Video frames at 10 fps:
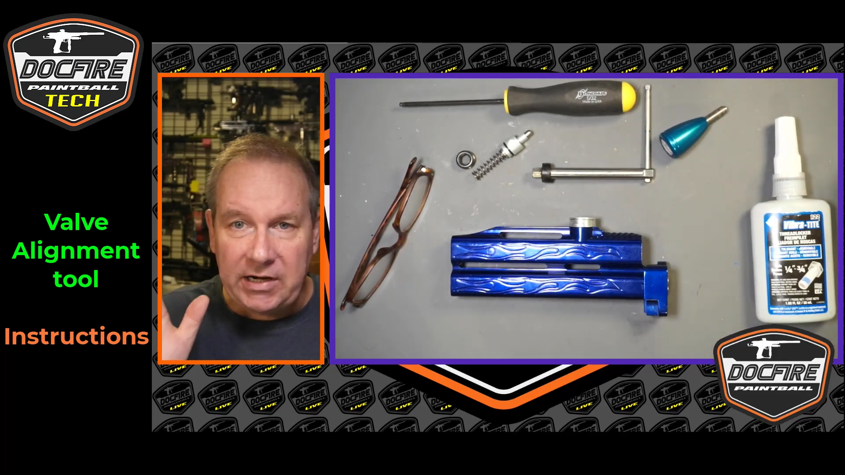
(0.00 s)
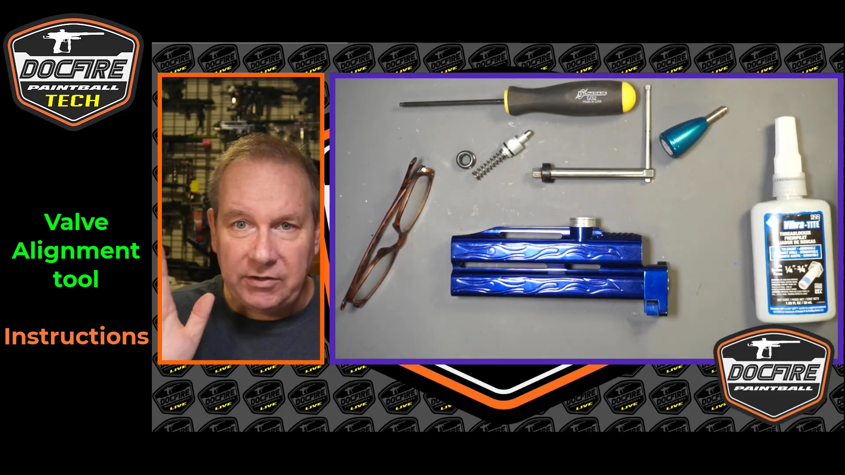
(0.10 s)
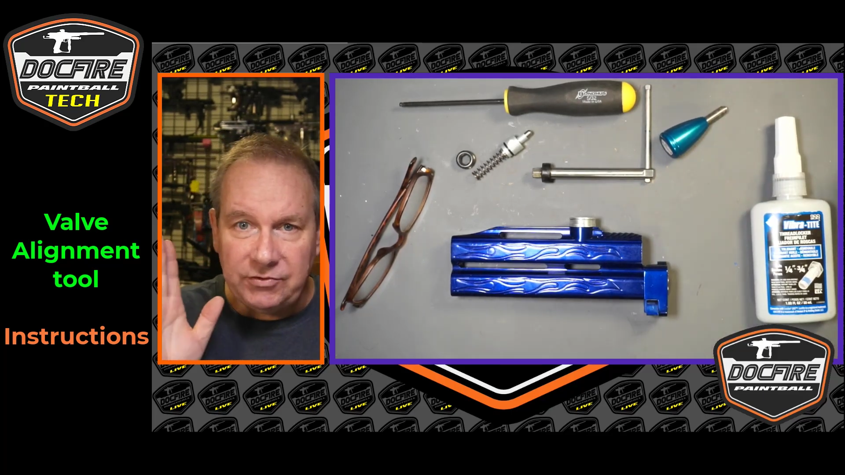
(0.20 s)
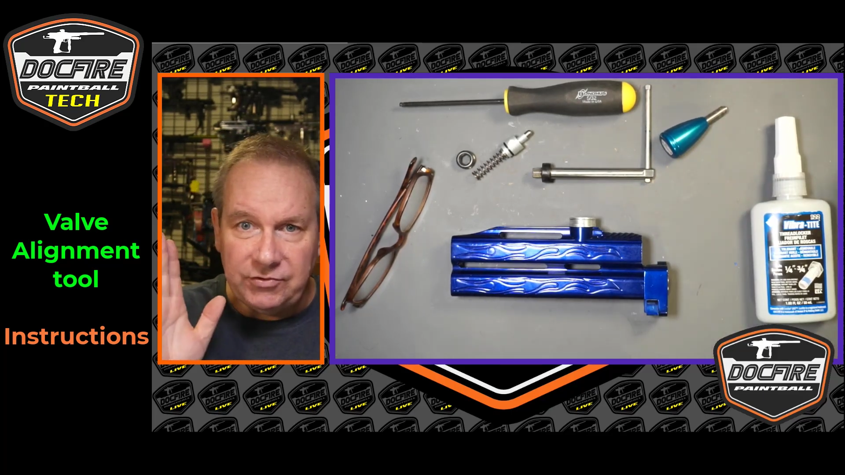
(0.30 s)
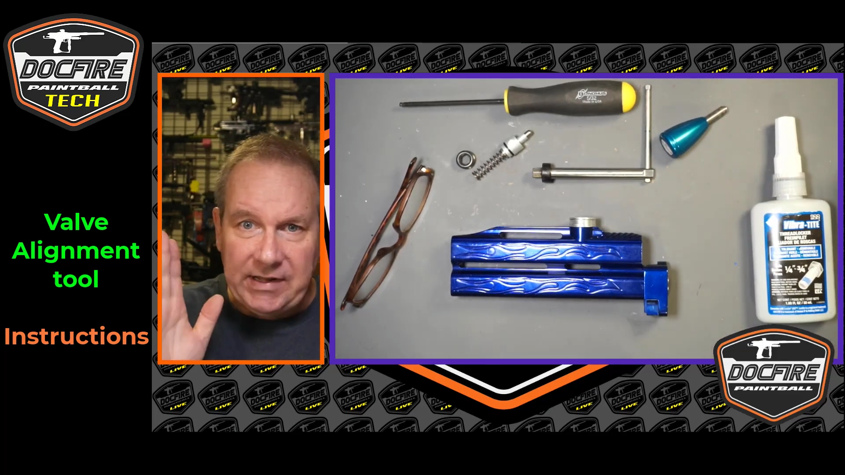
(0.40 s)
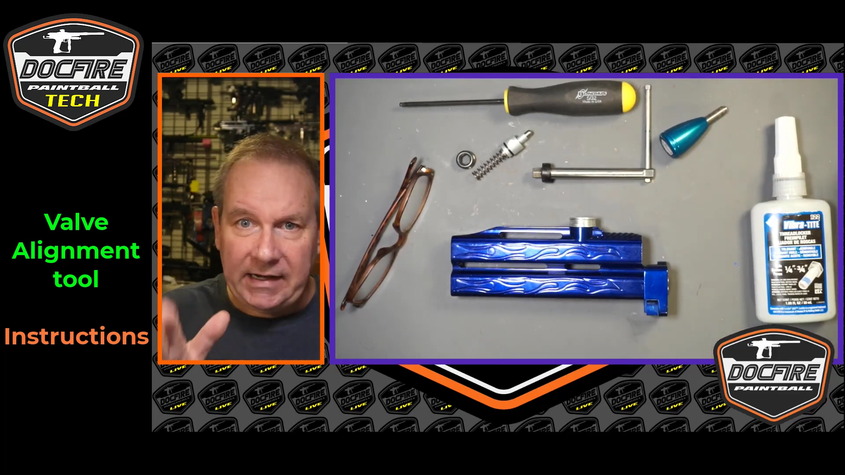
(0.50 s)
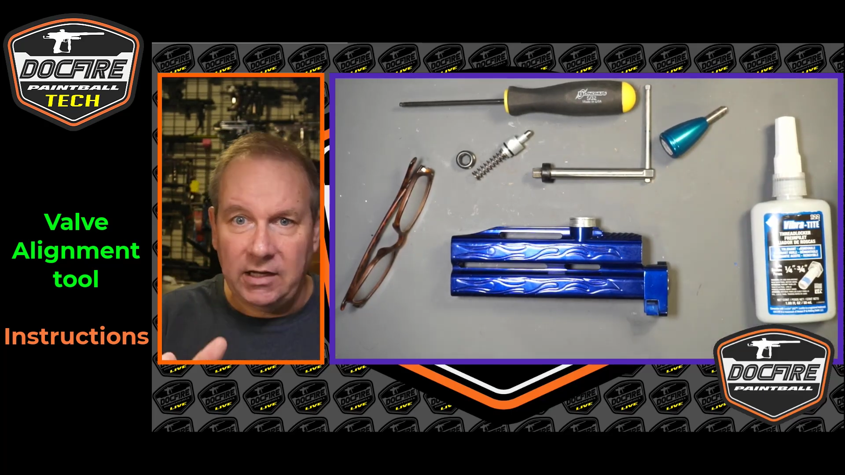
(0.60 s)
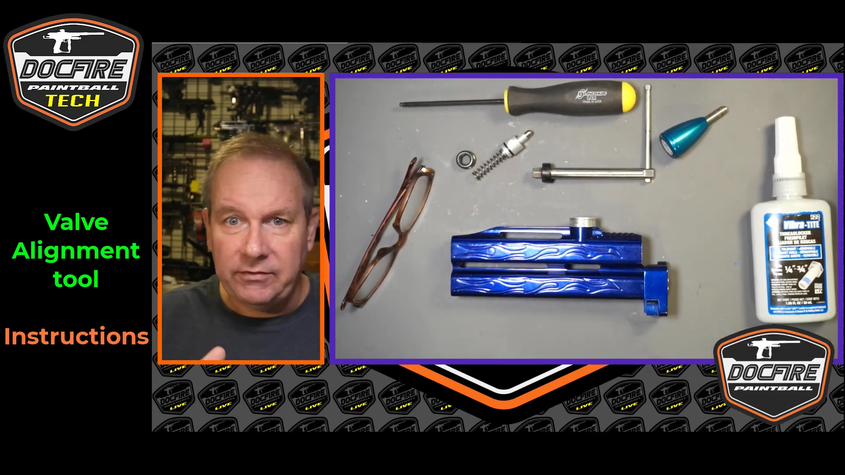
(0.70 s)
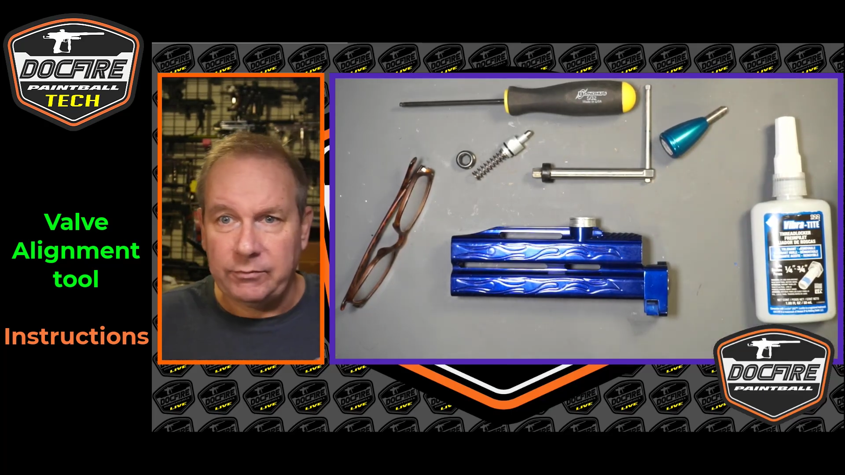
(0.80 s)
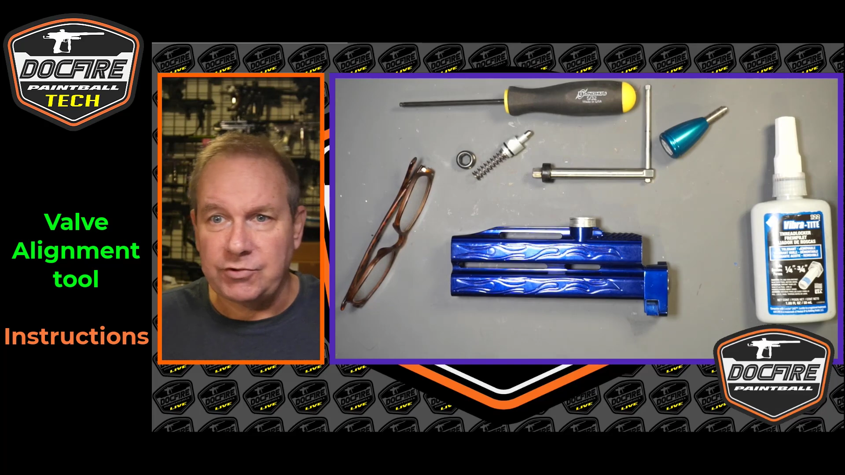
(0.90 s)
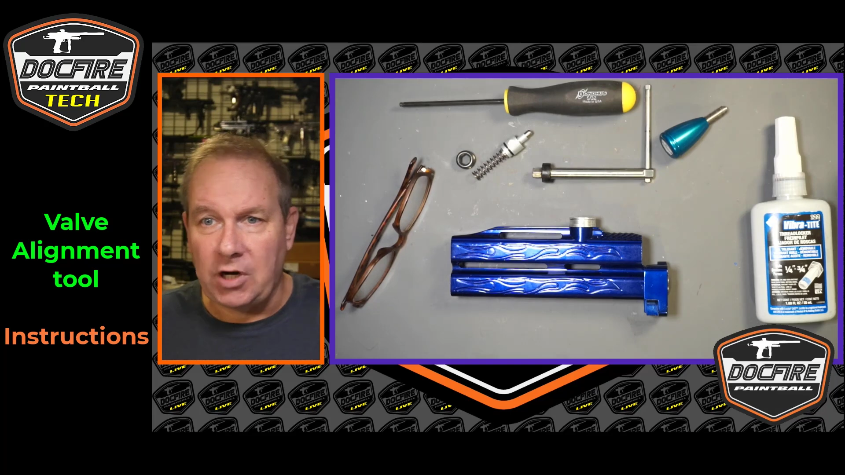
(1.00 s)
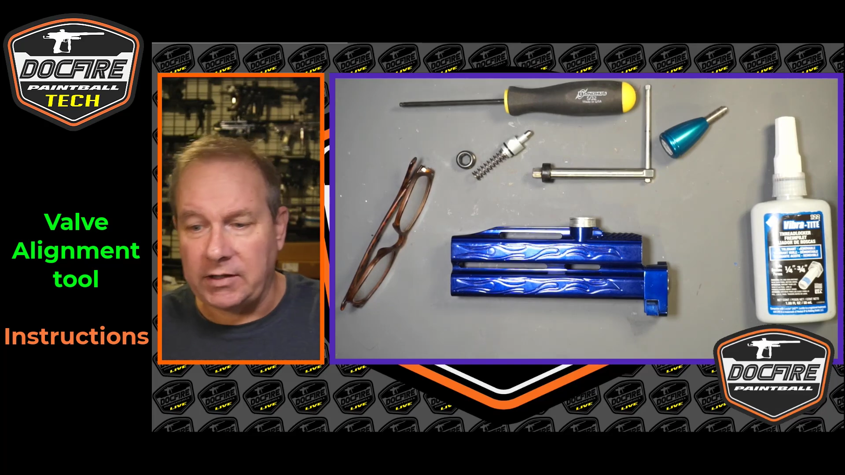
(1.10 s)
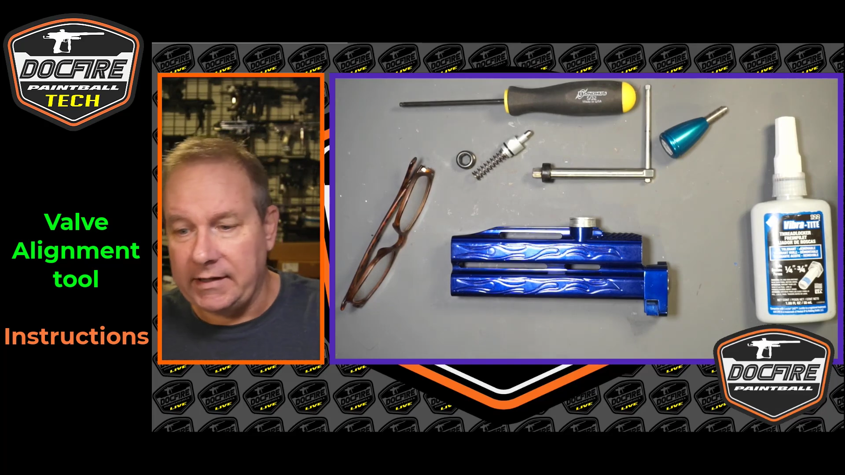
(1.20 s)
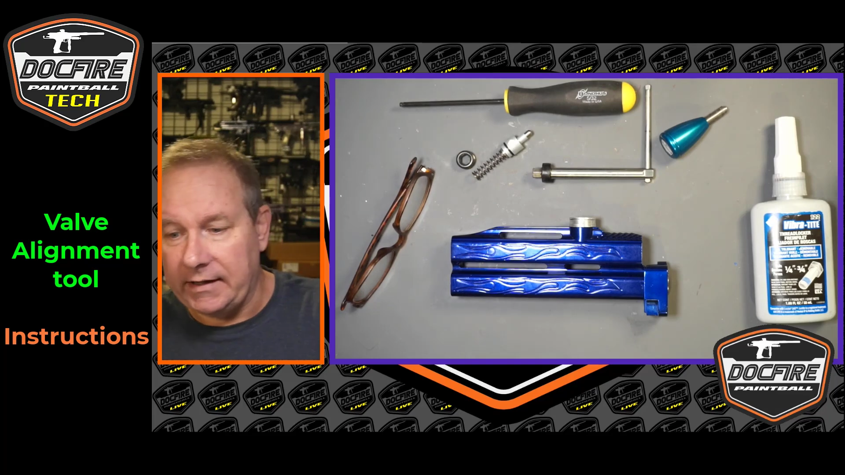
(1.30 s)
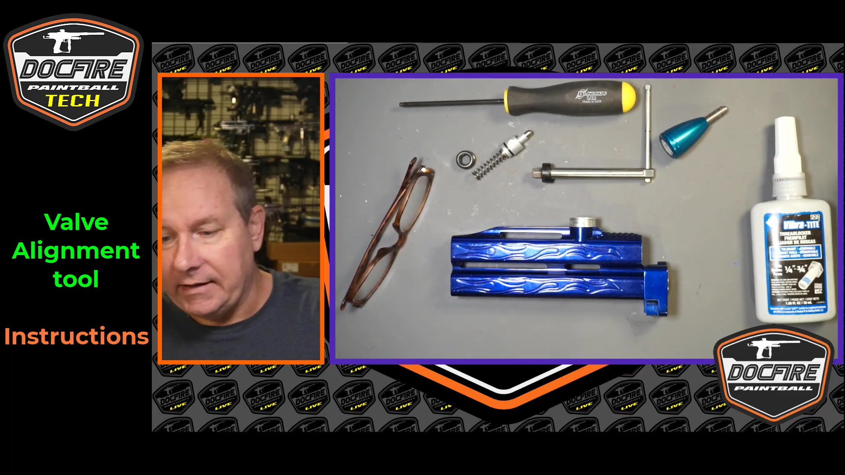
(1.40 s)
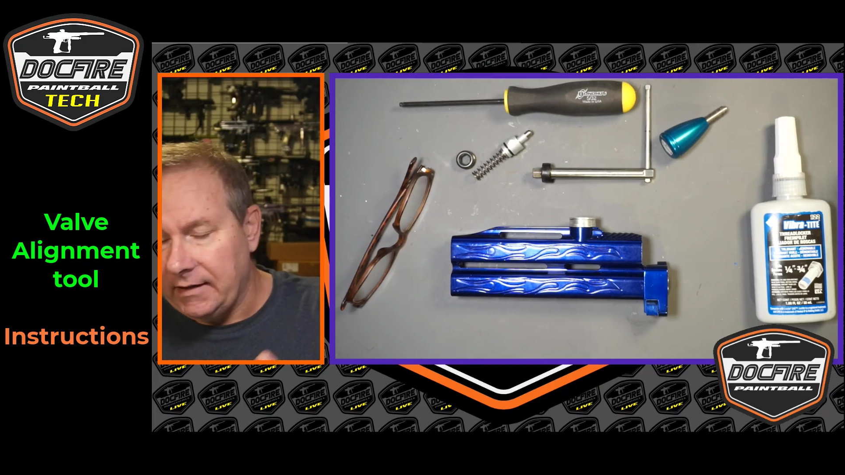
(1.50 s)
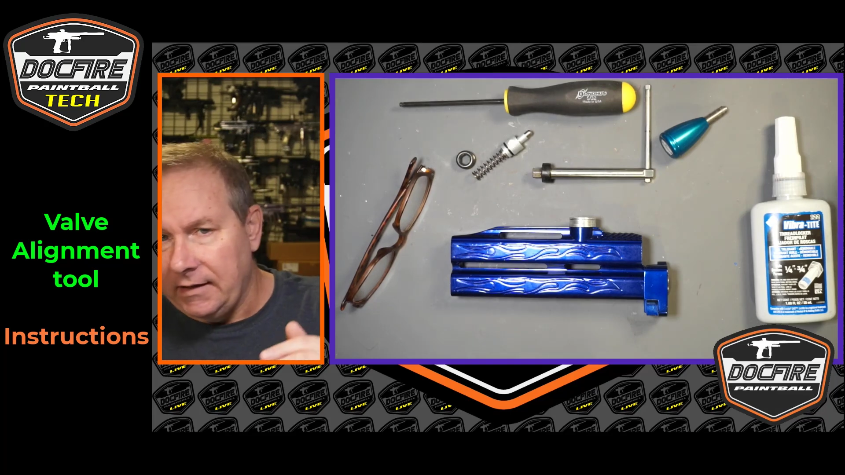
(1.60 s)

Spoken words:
out to Danny Love from ShockTech.